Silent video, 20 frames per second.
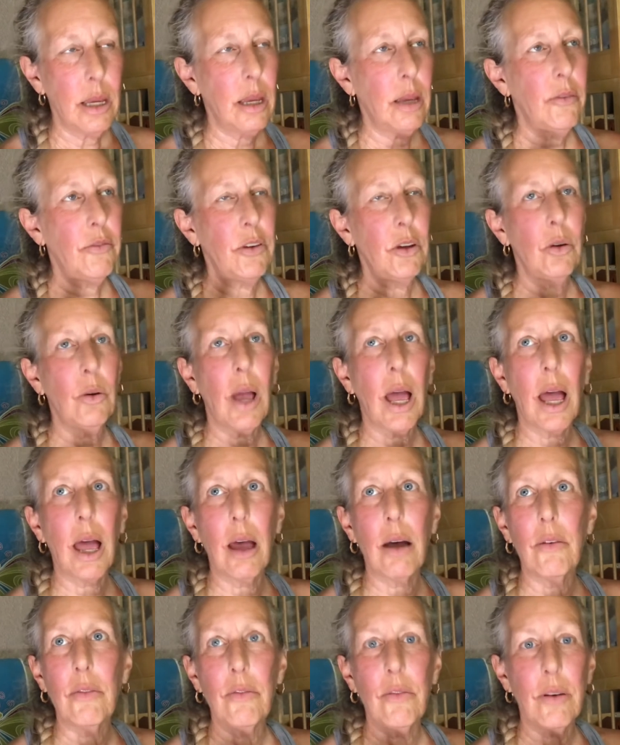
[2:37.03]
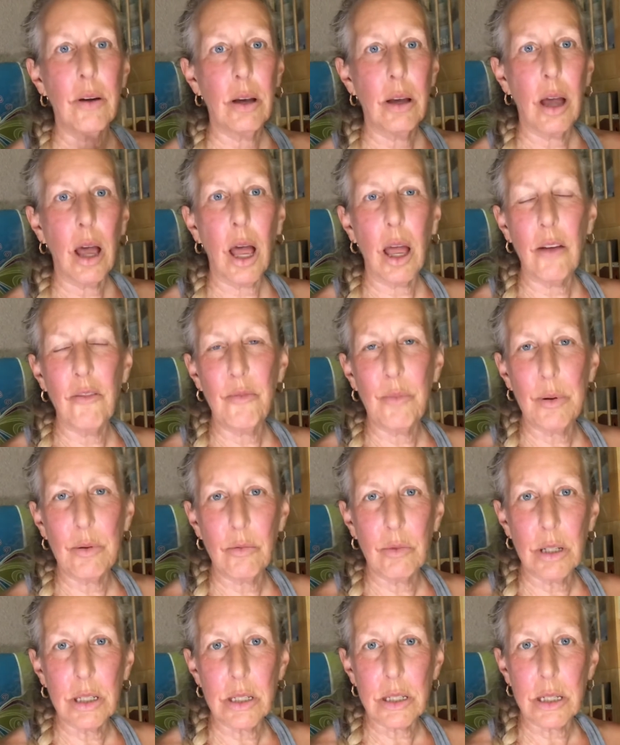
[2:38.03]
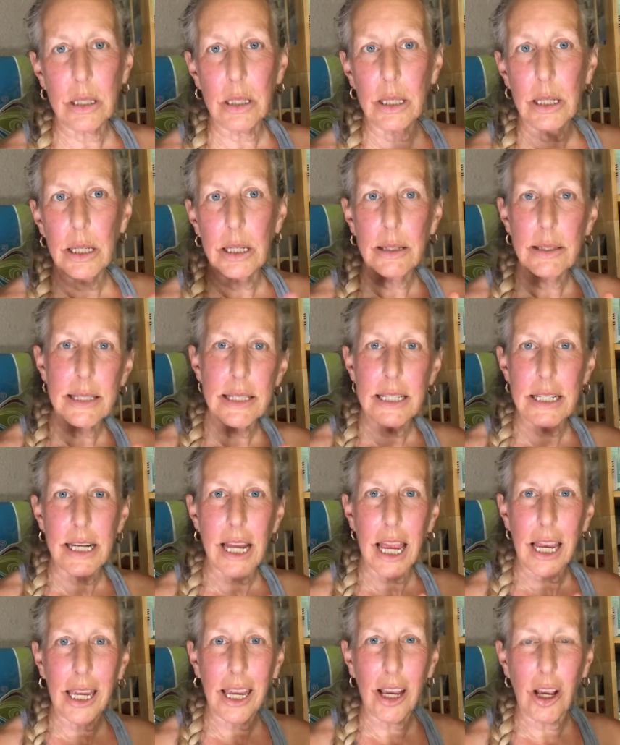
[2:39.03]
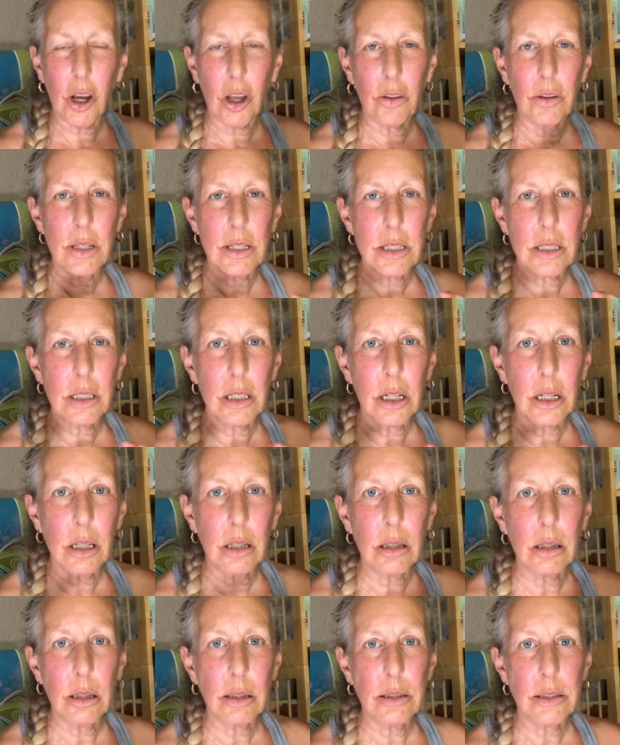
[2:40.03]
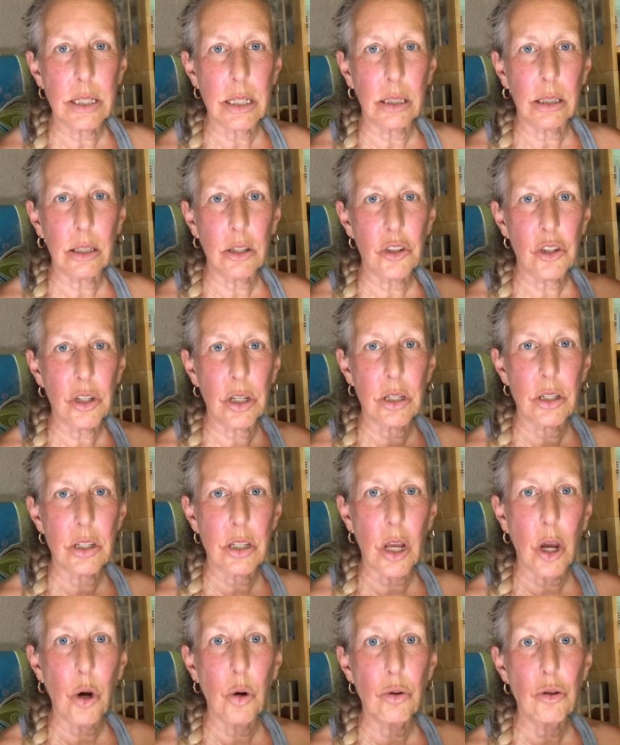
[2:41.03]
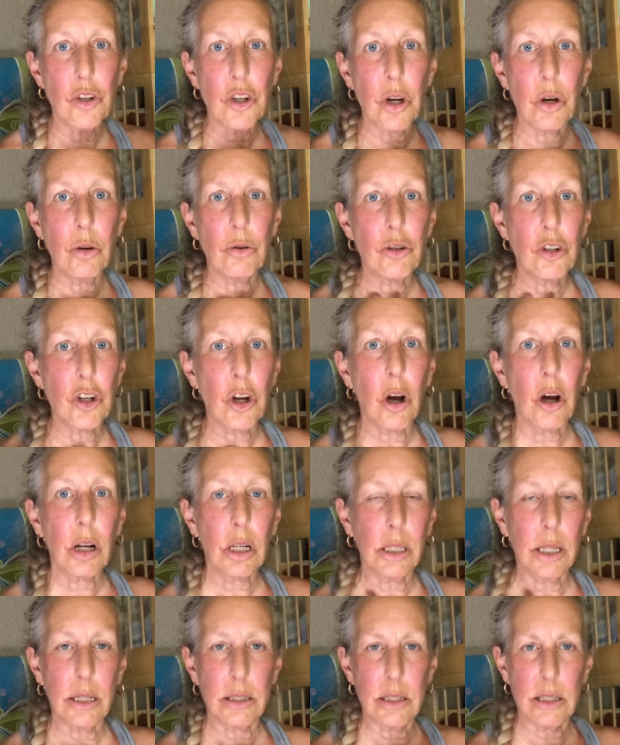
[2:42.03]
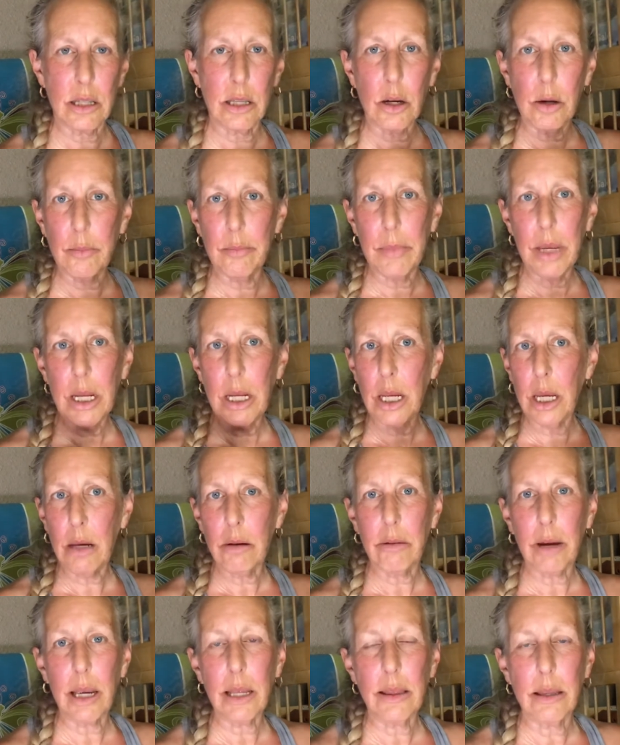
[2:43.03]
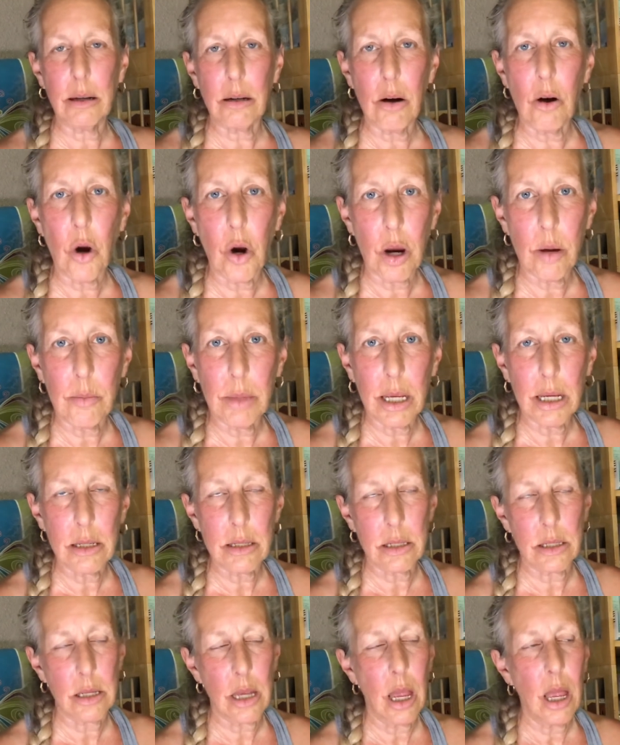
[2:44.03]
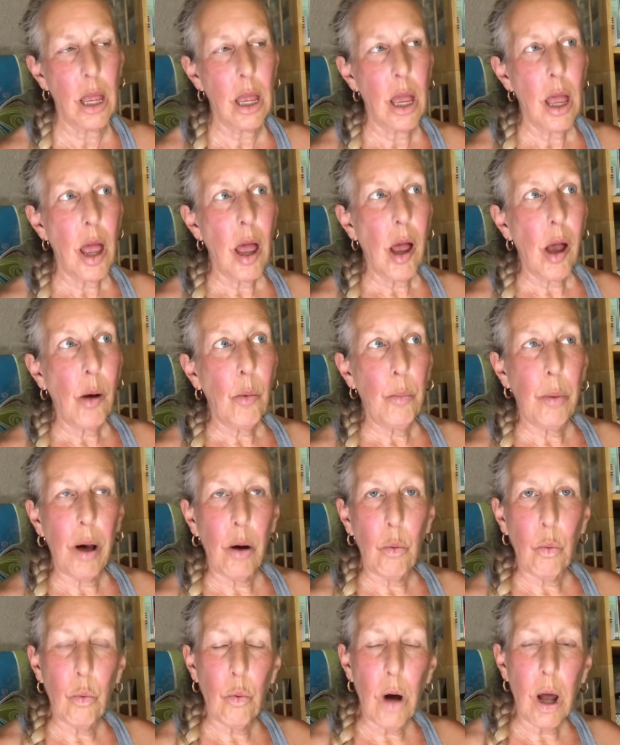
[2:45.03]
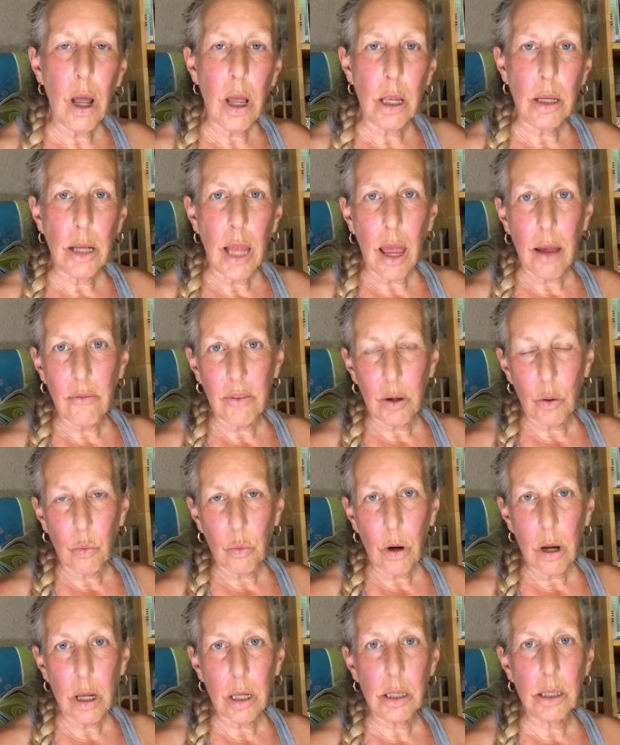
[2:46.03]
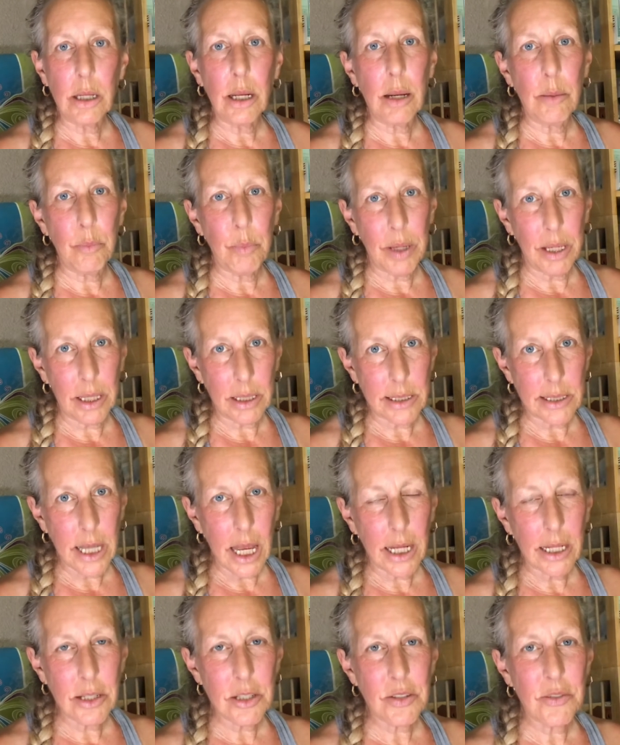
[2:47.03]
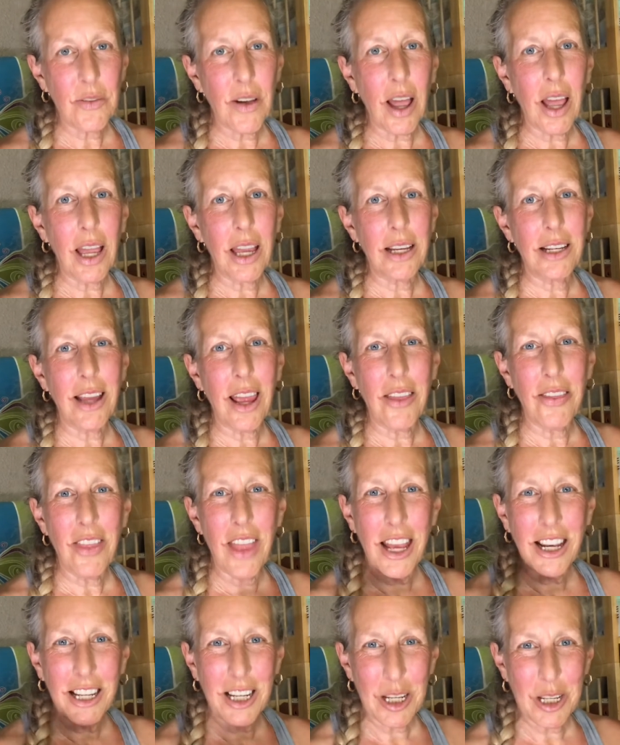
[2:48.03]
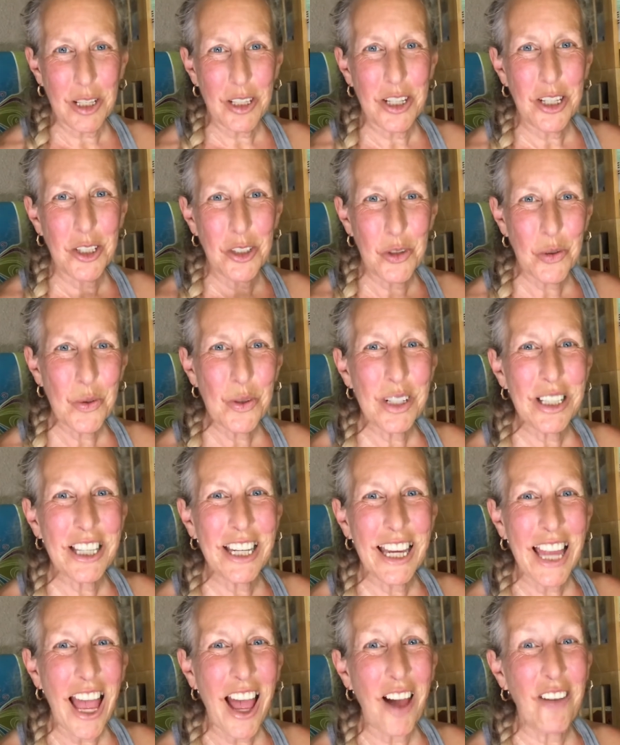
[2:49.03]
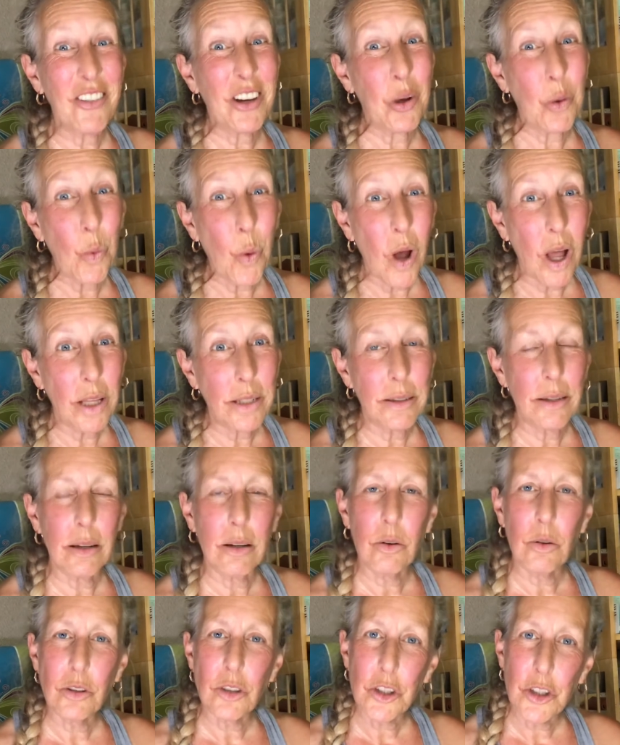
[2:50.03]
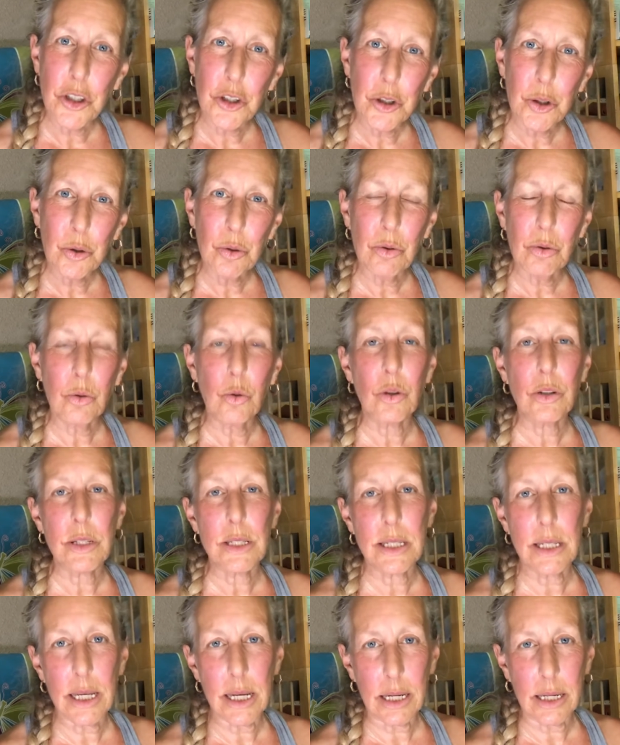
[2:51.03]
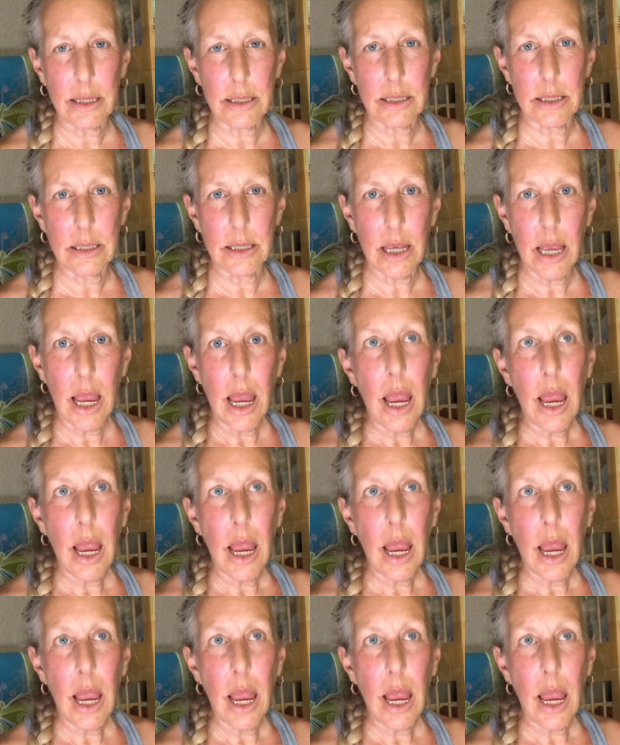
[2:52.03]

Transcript: If you have, I've been recently snacking on these little delicious Ocho chocolates. They're mini, right? They're harmless but one, having one and being satisfied, and then continually having one or oh, two or six.